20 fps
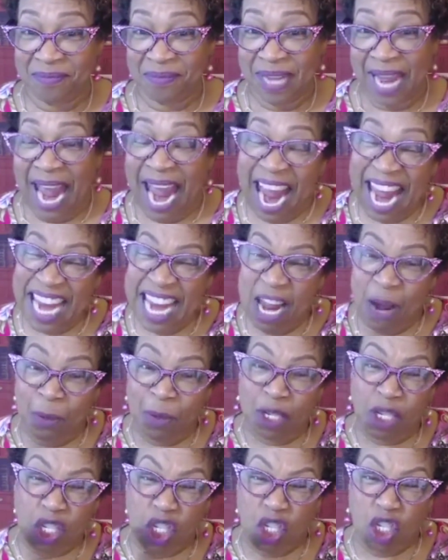And it was
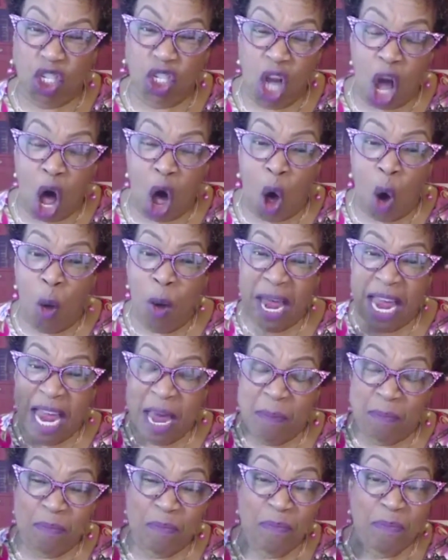so
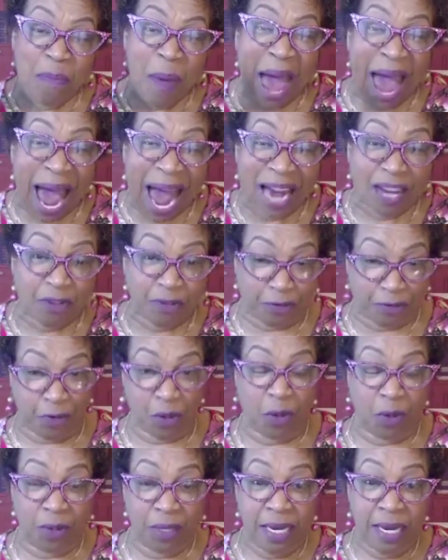
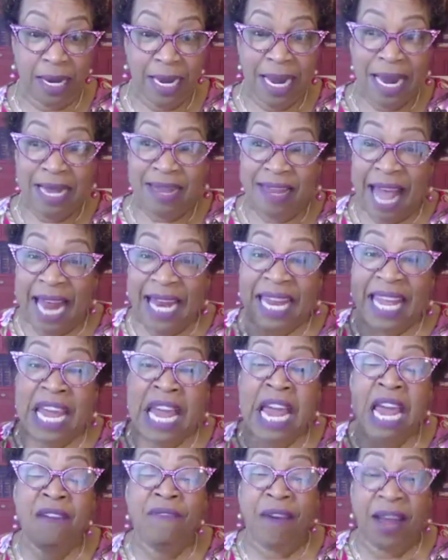impactful that
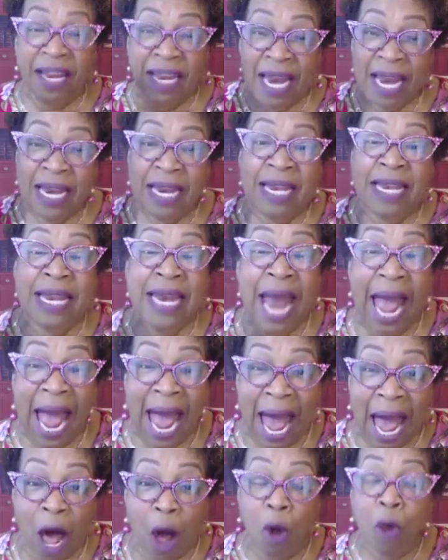even
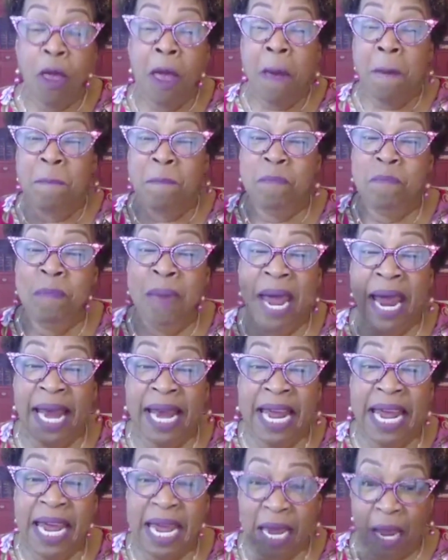now
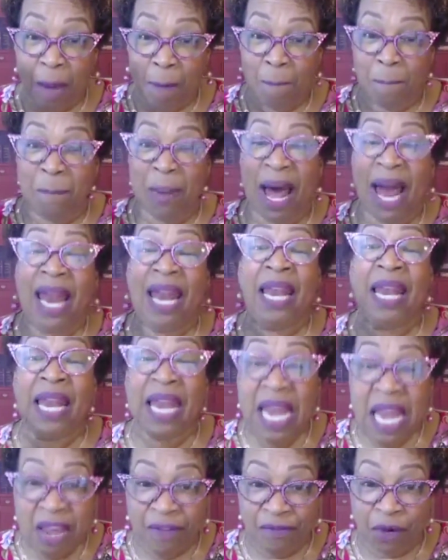many
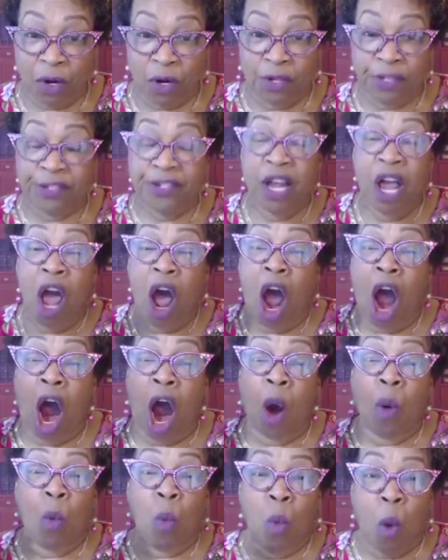believers are
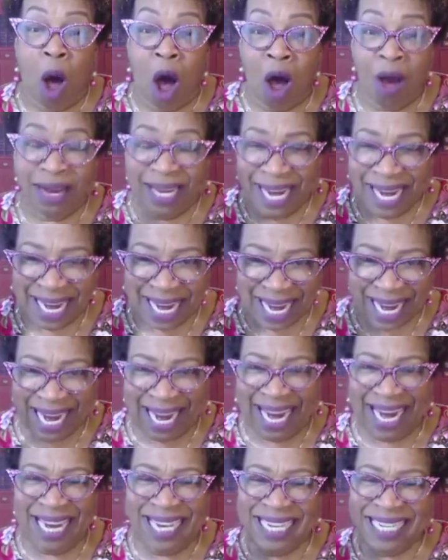walking
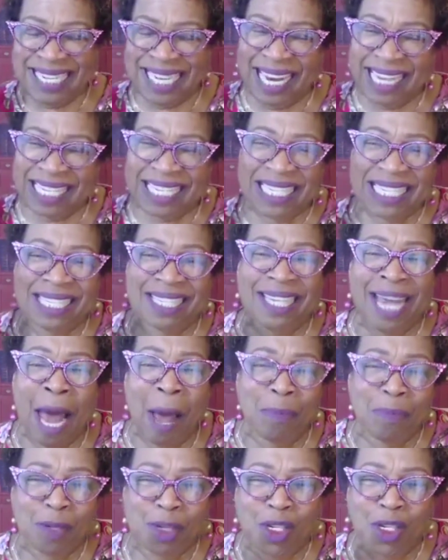in
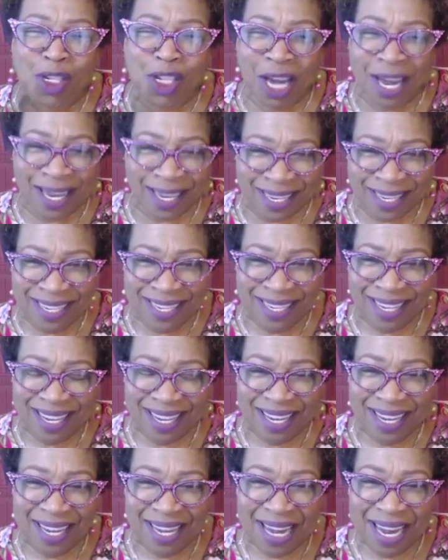deception
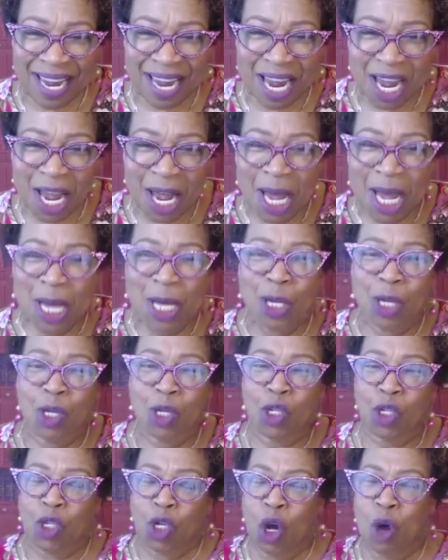
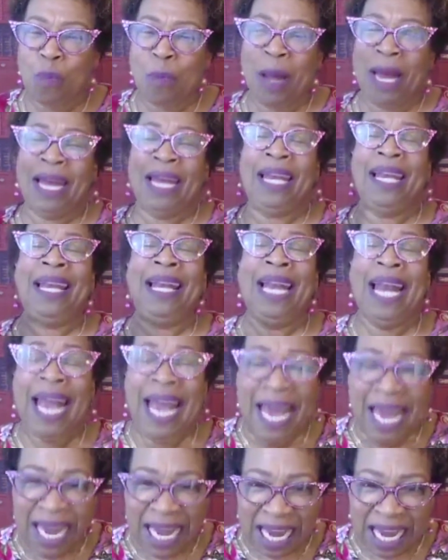to
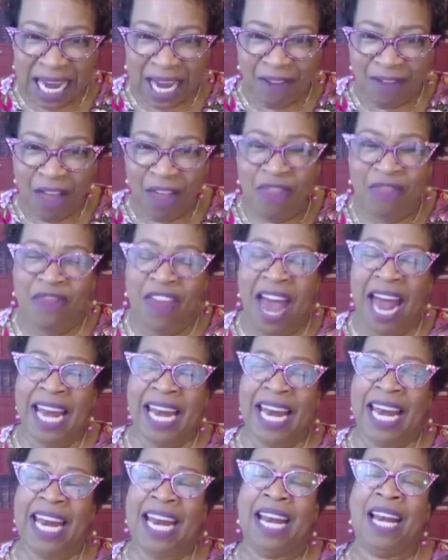believe that an
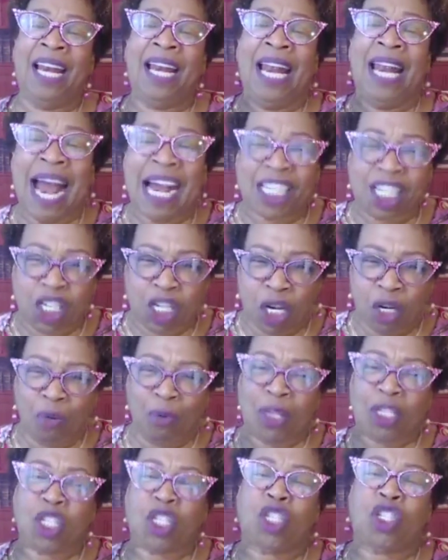election
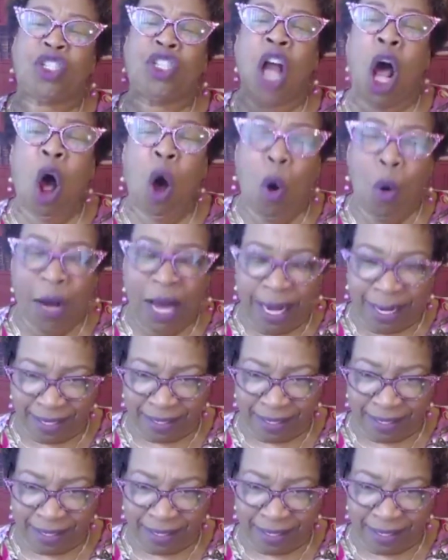was stolen,